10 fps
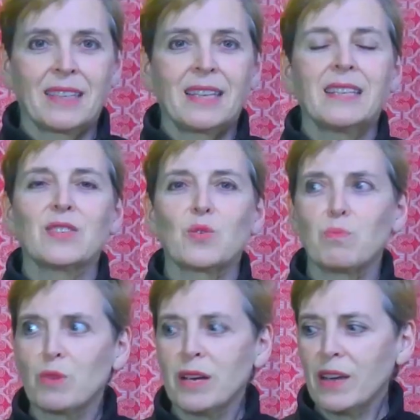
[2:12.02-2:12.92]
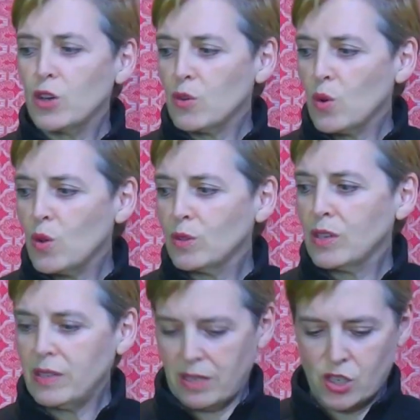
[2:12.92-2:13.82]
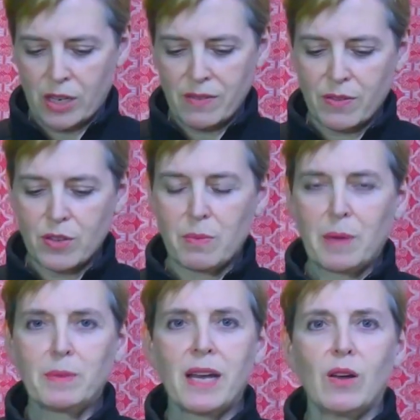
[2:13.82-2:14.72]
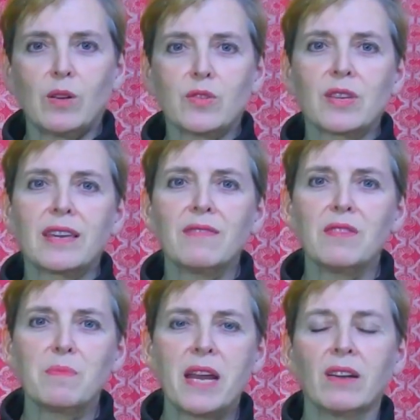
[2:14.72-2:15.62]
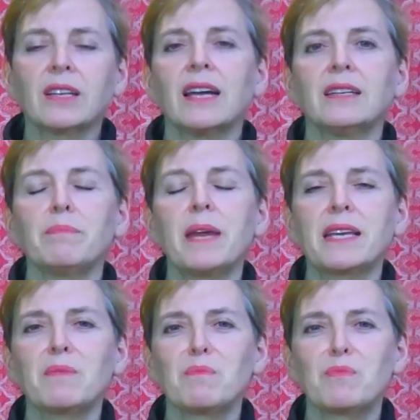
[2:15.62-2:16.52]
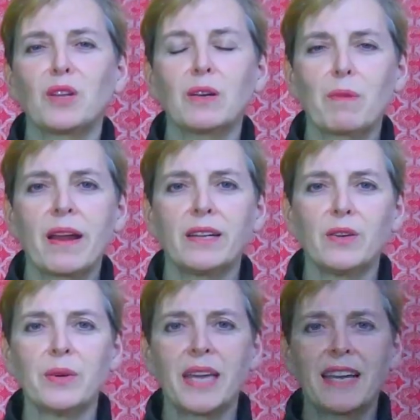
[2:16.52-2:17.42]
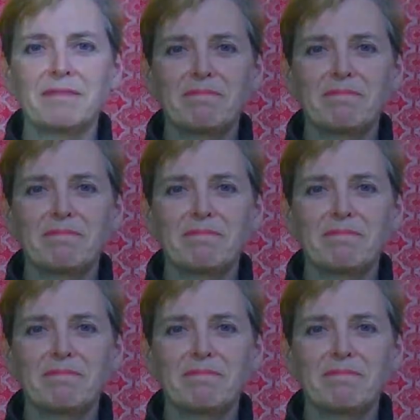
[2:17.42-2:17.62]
So bring out your old Jennifer's Hamam towels, give them a haircut, and make them look brand new again.